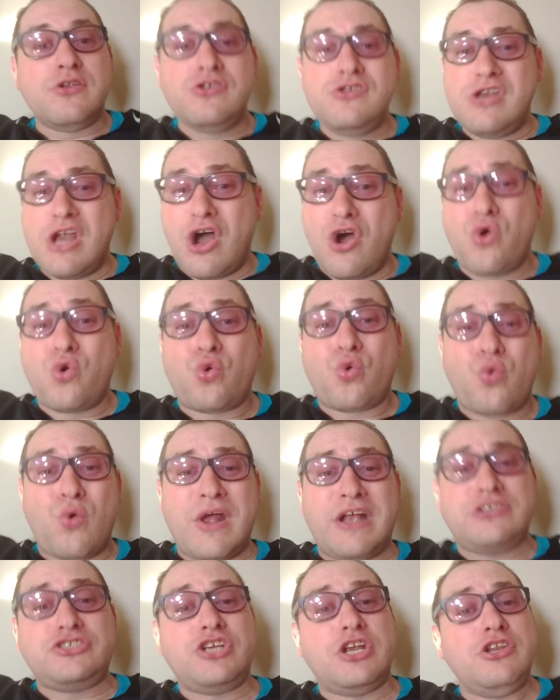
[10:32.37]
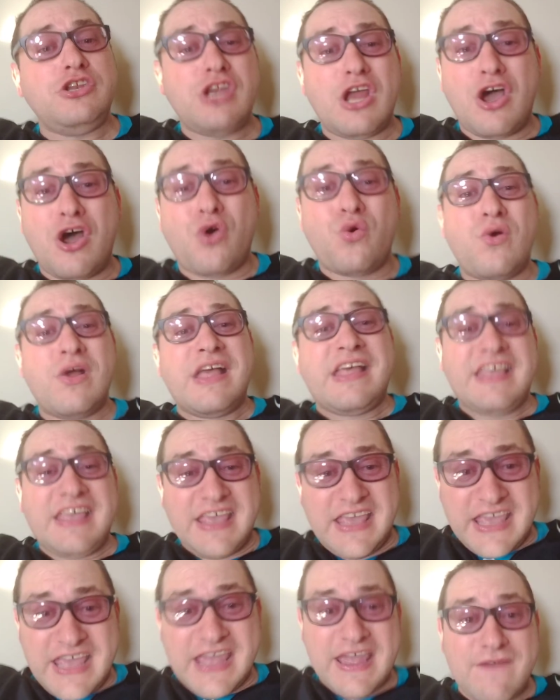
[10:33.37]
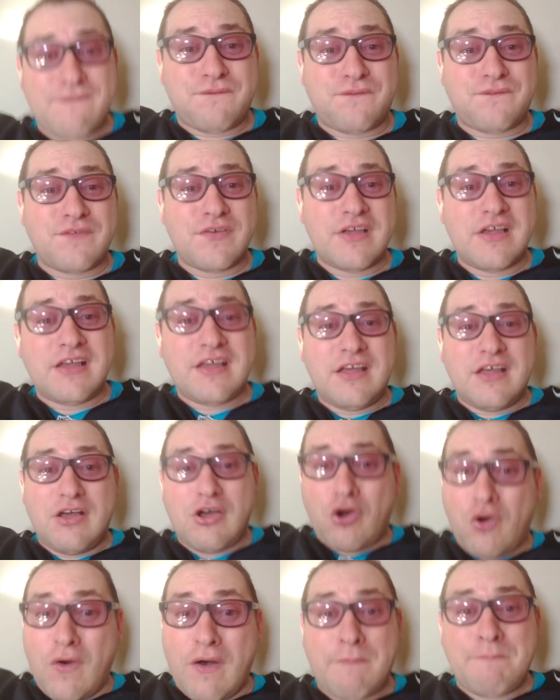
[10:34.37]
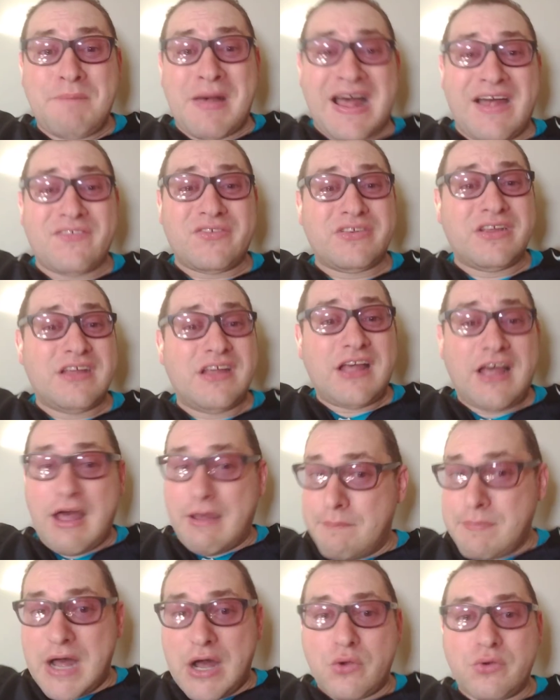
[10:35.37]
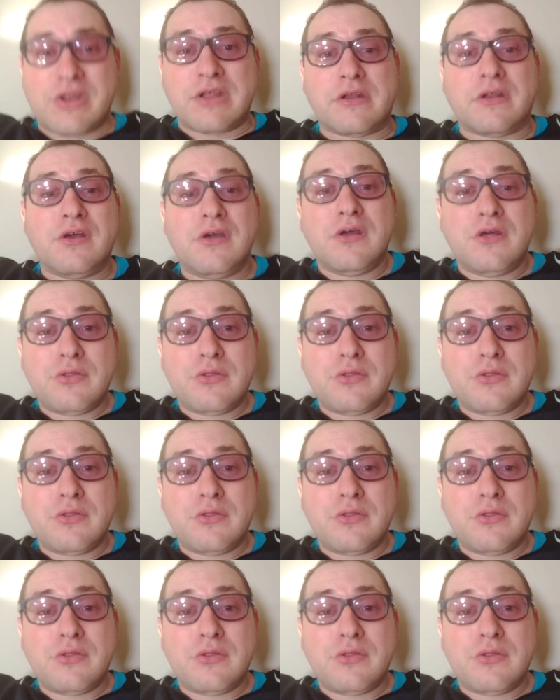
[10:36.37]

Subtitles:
No question, no if or but about it.